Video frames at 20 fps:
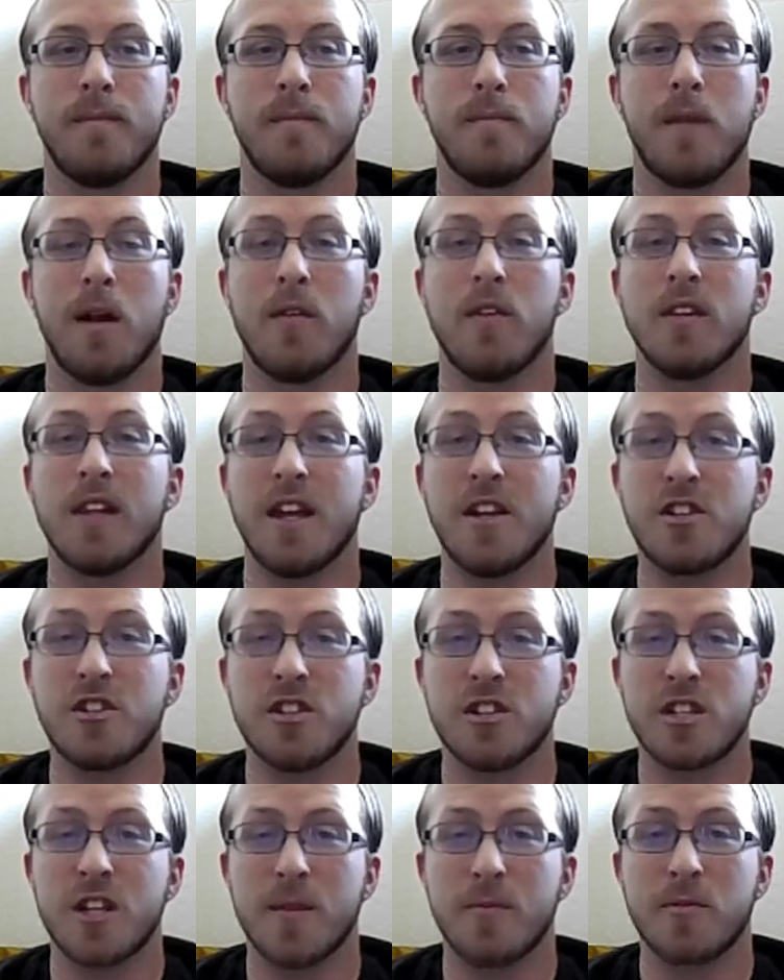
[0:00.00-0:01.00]
my
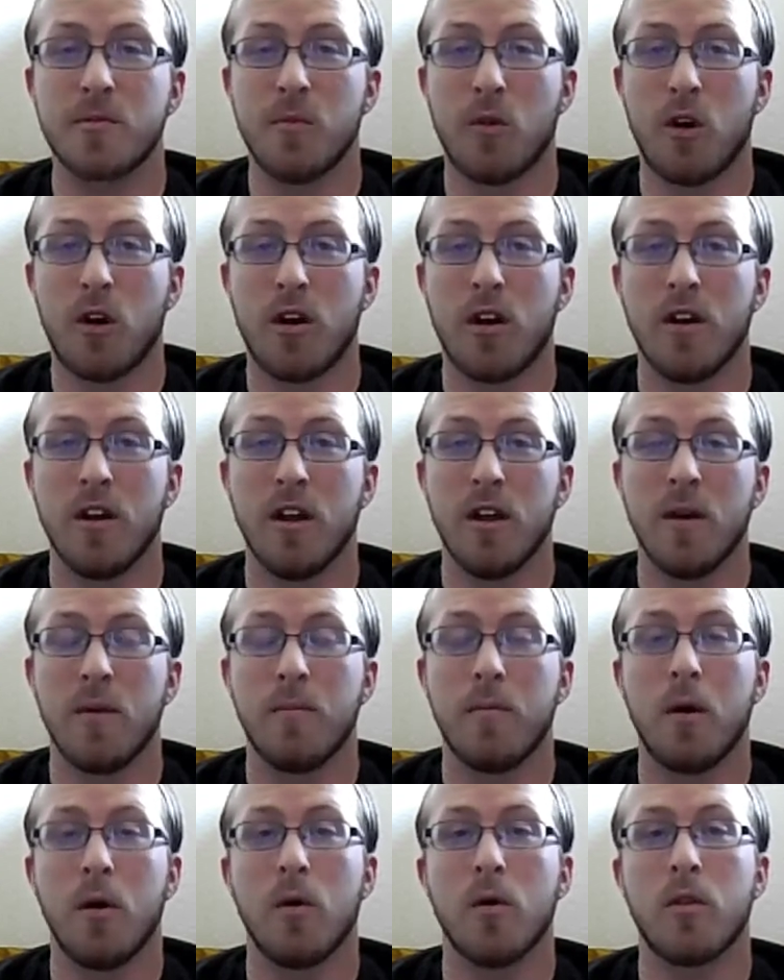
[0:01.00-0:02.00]
relationships more,
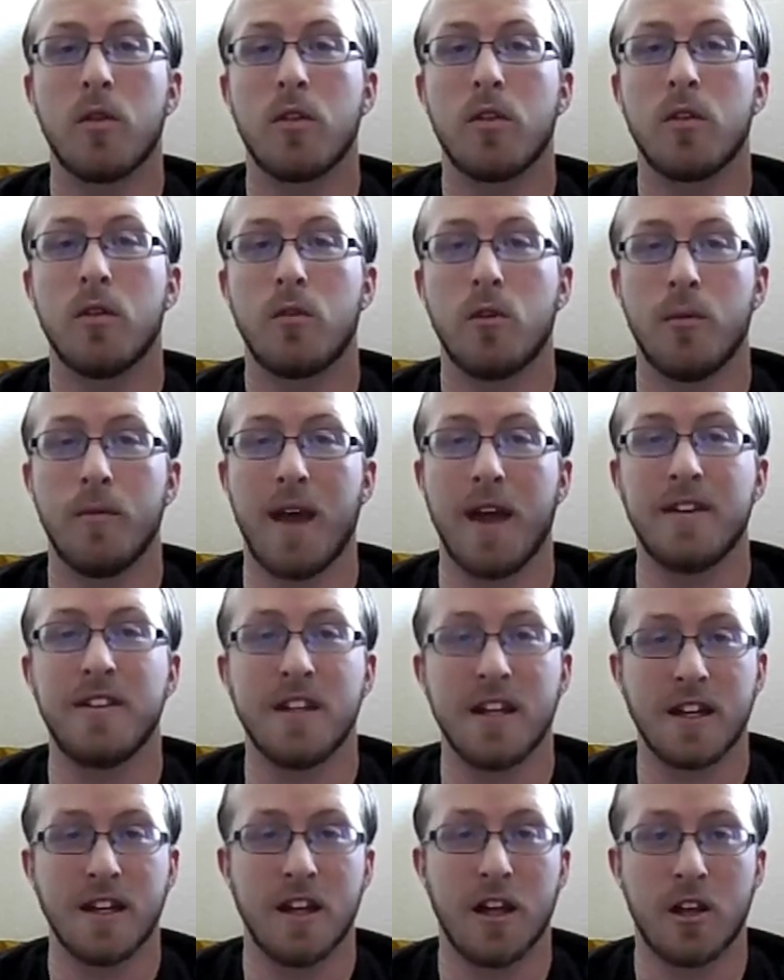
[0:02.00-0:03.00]
both
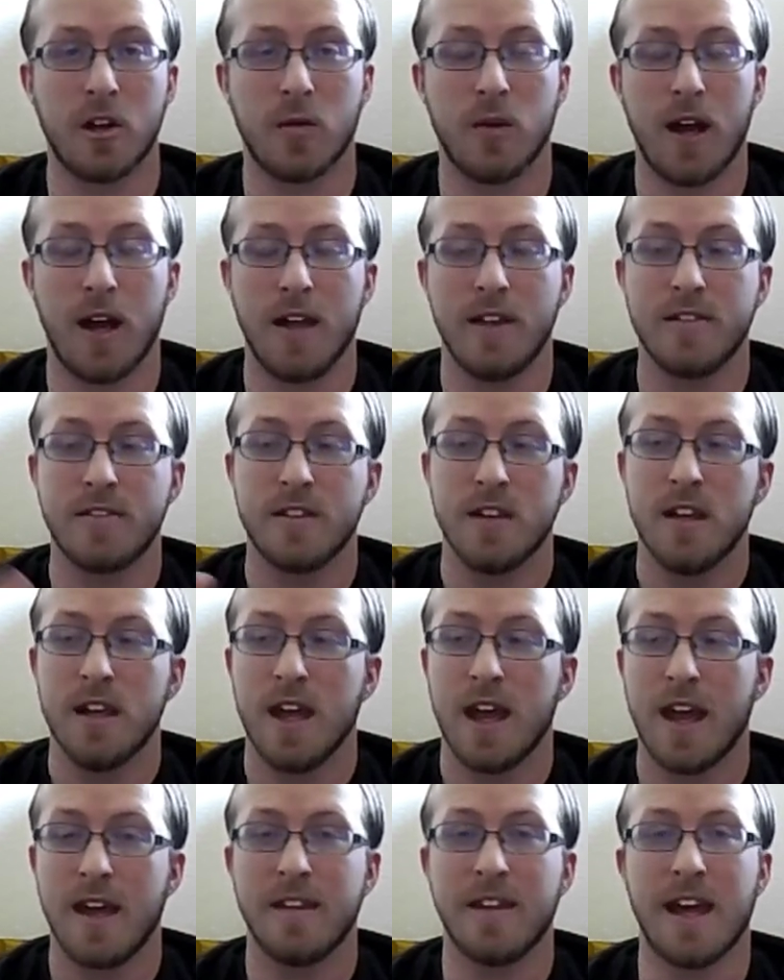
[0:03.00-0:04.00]
romantic and otherwise,
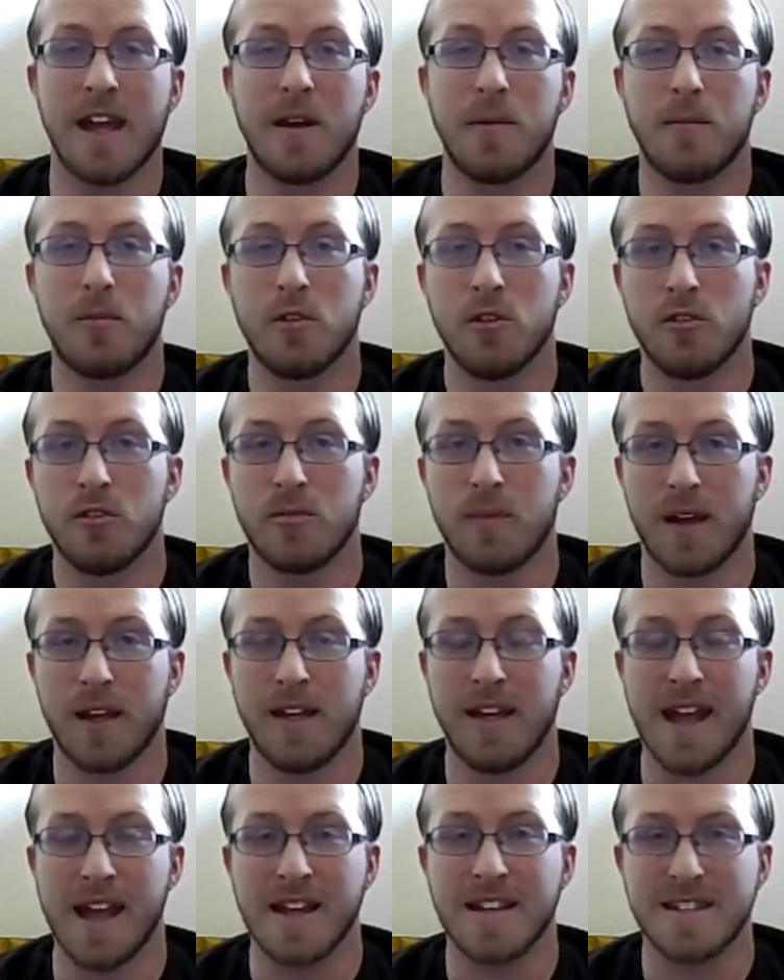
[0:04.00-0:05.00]
and that improved my
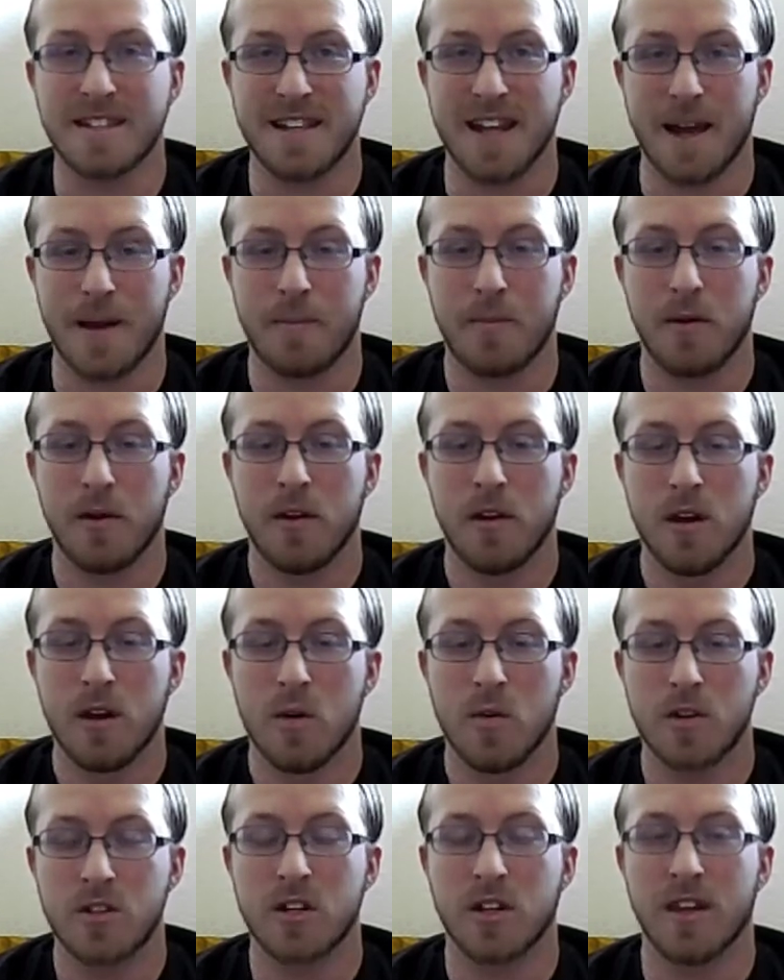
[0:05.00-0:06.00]
next step,
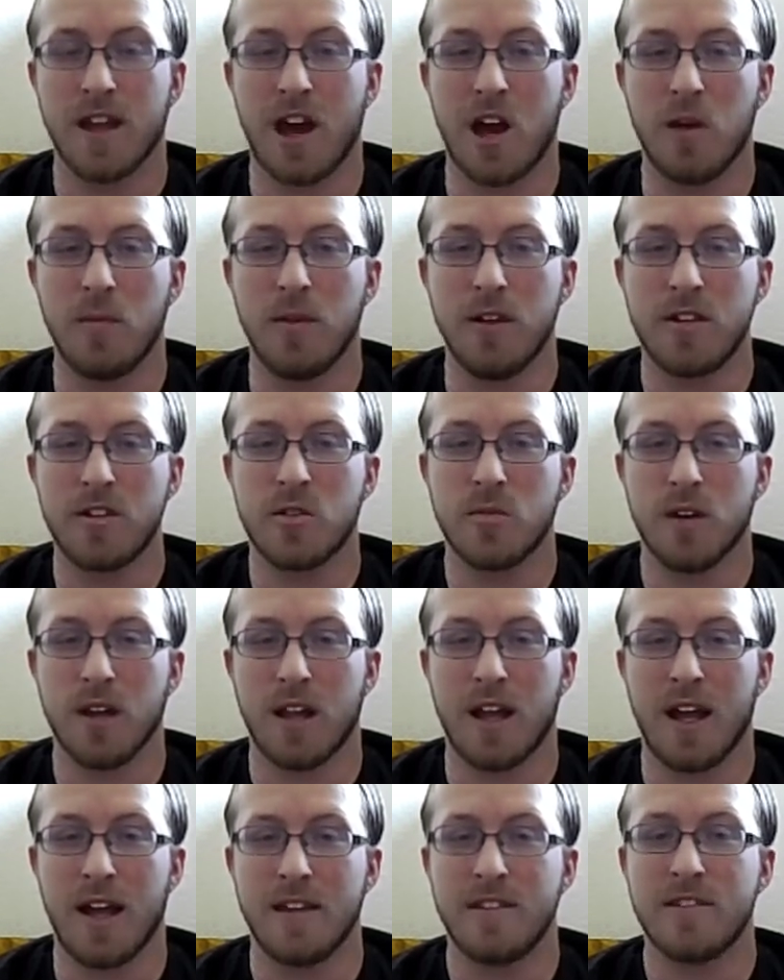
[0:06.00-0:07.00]
which allowed me to
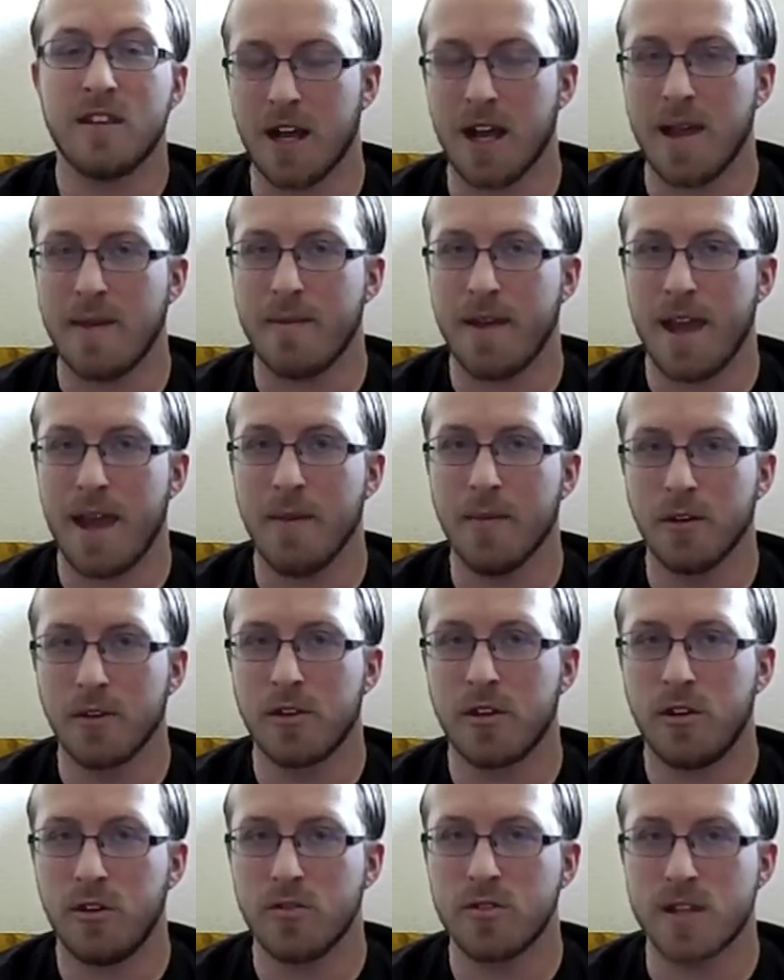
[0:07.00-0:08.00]
realize I am able to
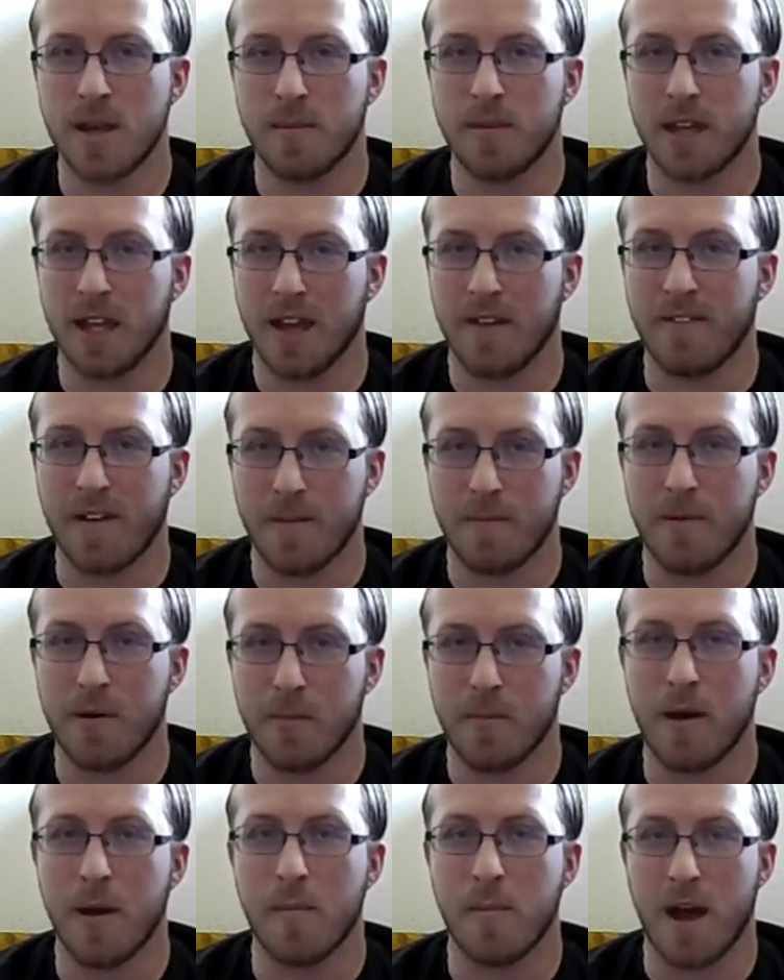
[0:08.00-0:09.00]
do something if I put
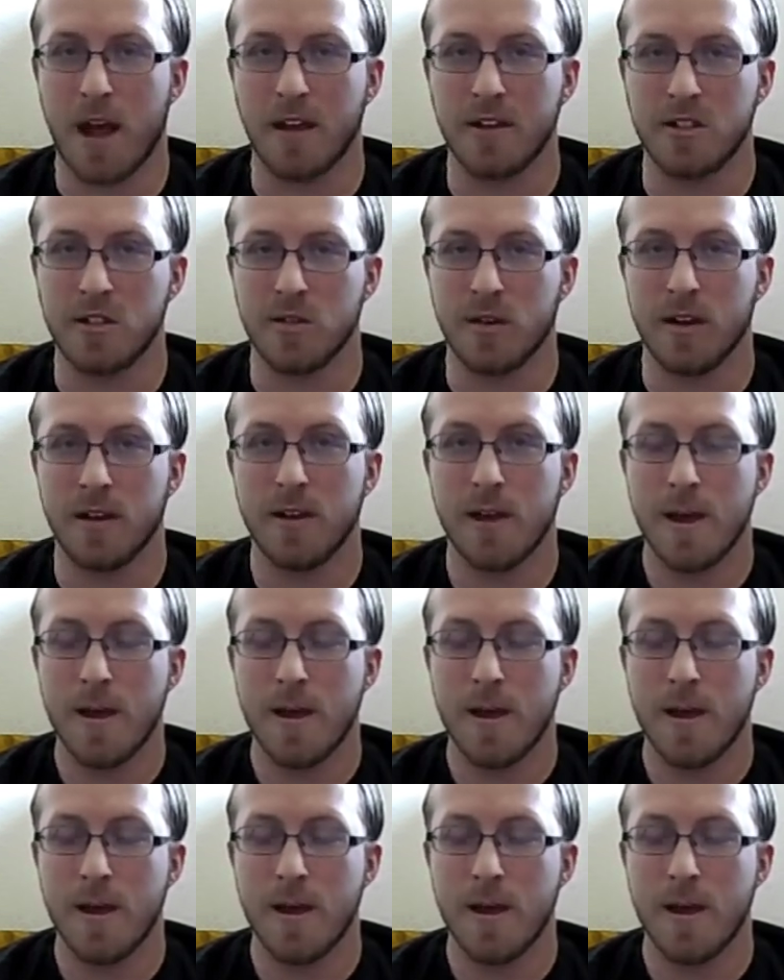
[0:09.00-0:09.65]
my mind to it.